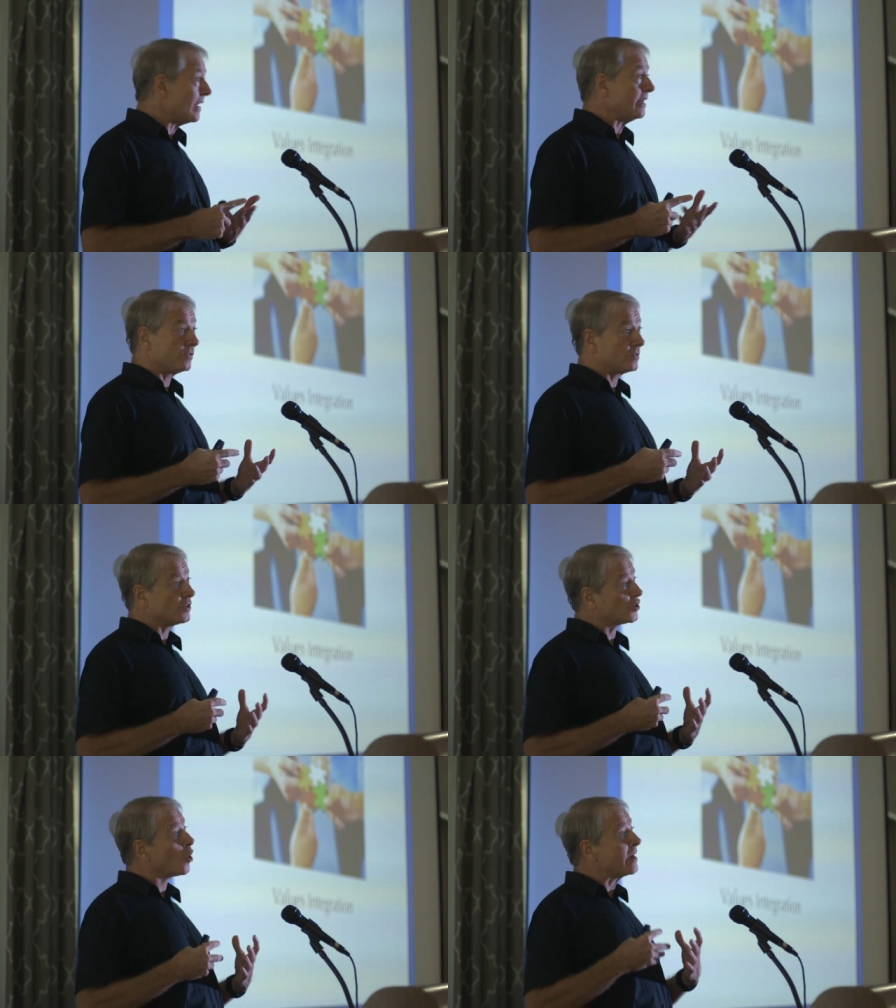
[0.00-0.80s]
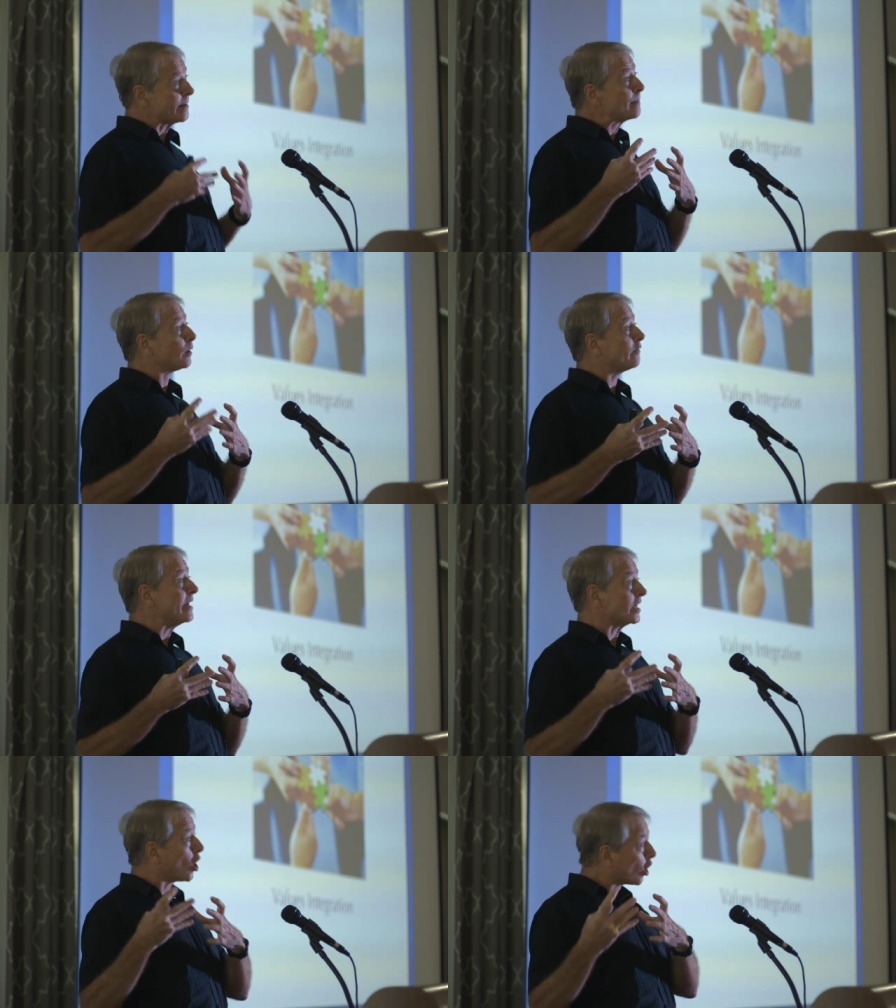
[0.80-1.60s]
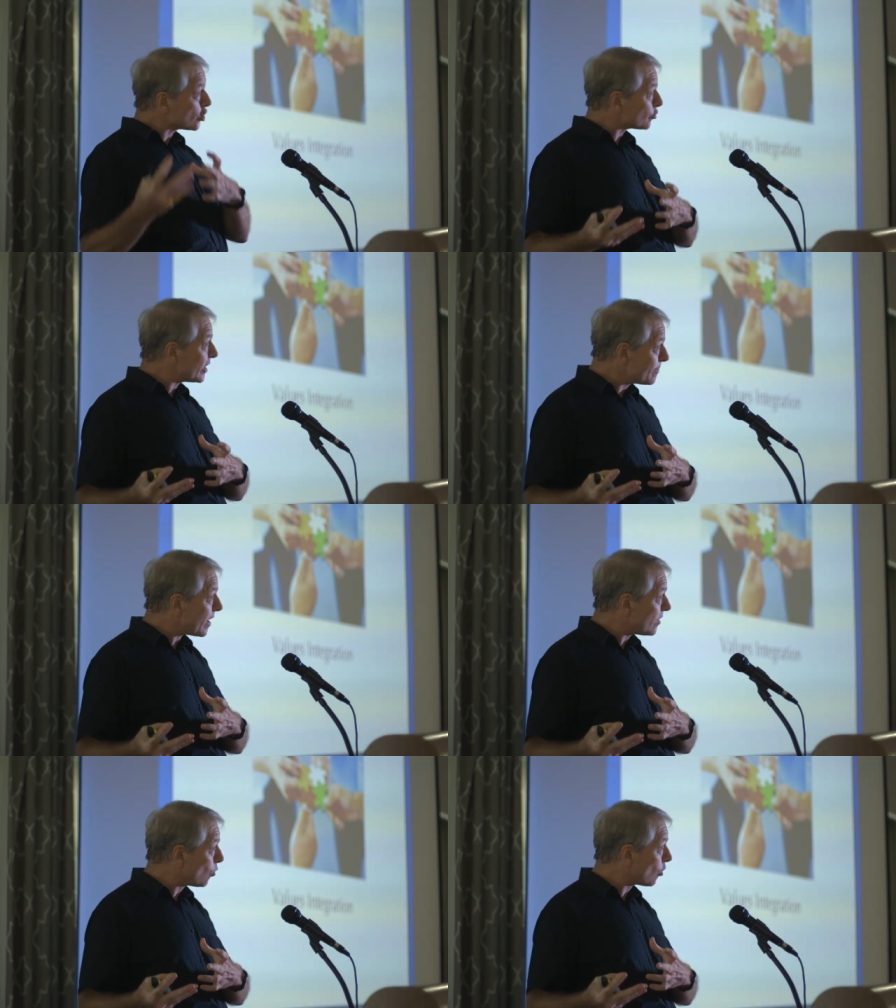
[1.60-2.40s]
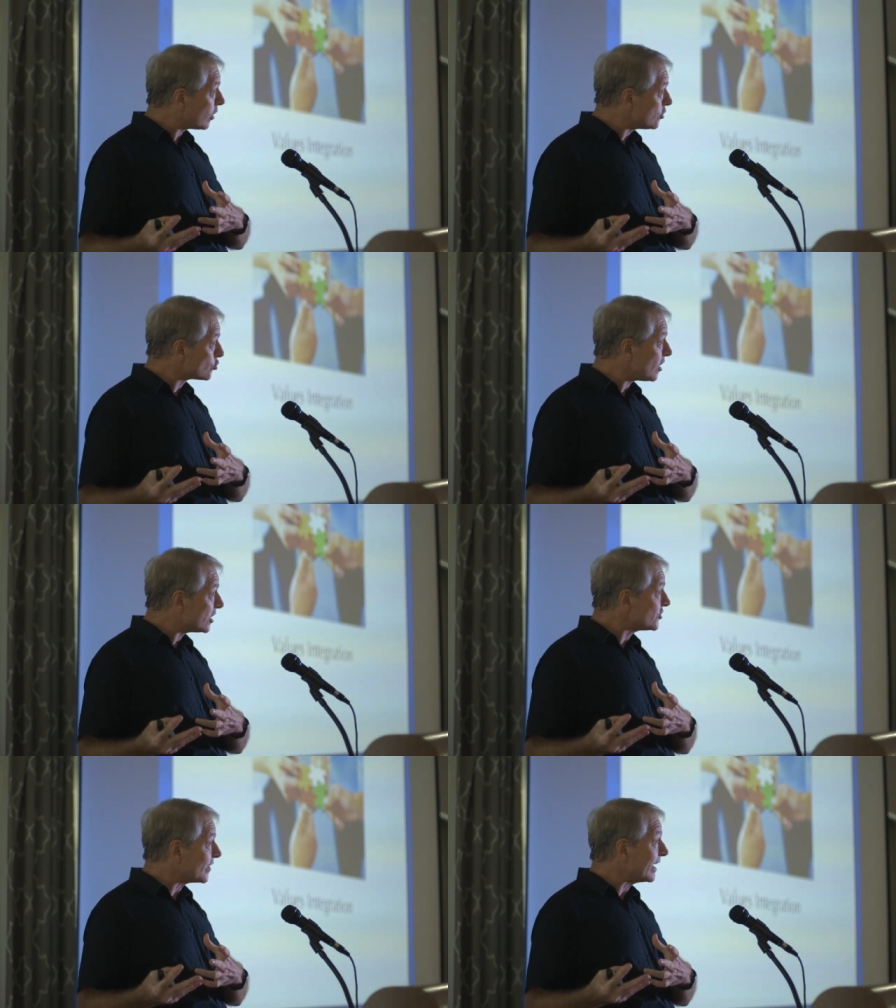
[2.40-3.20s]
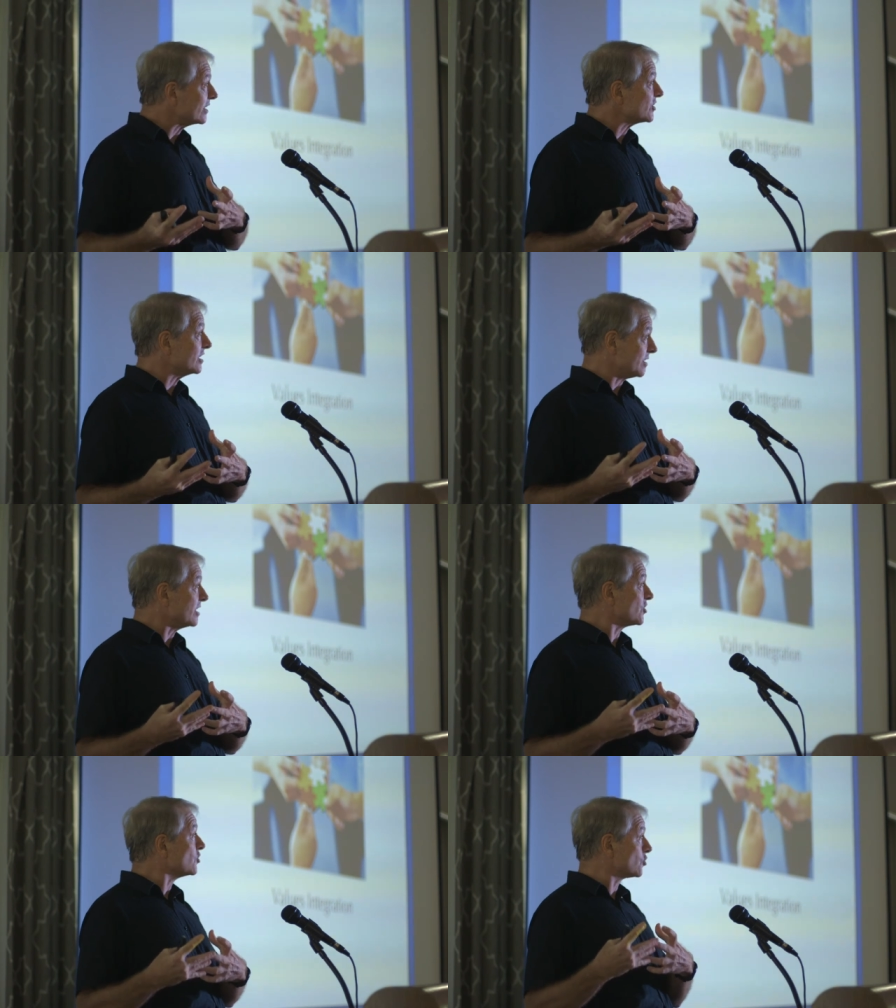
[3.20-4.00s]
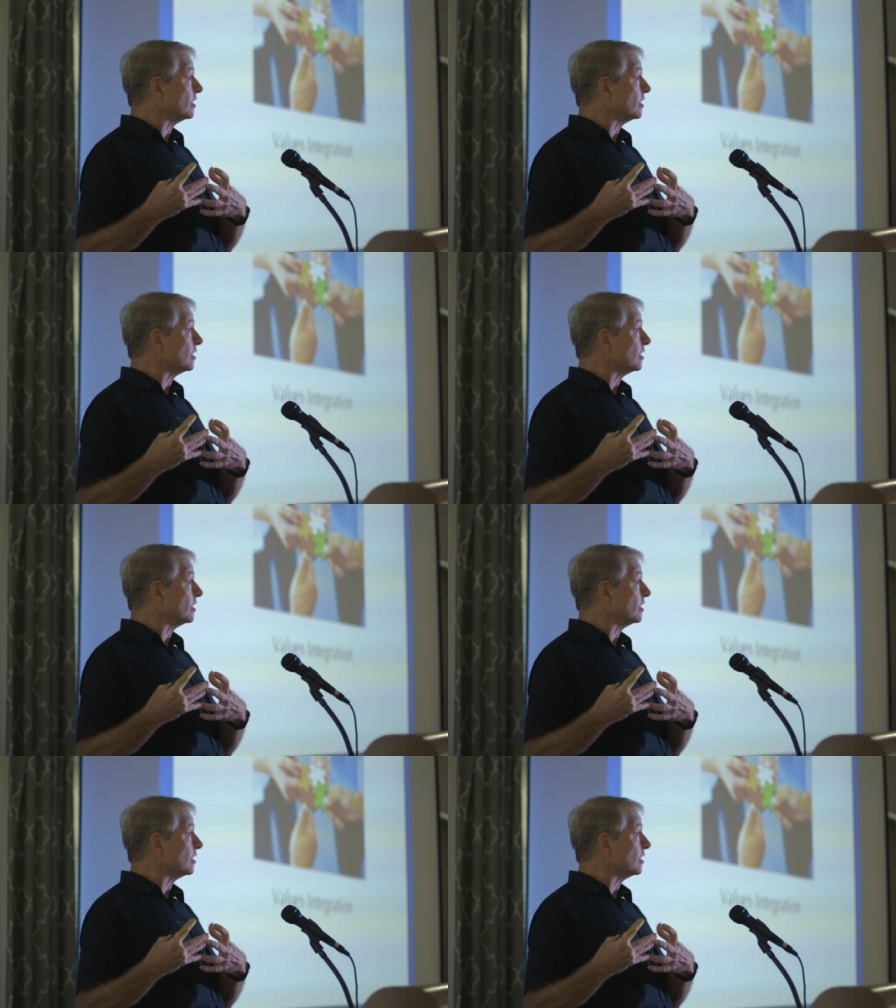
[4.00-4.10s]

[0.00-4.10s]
that so many people have been incarcerated by the war on drugs that it's, it, it's, a,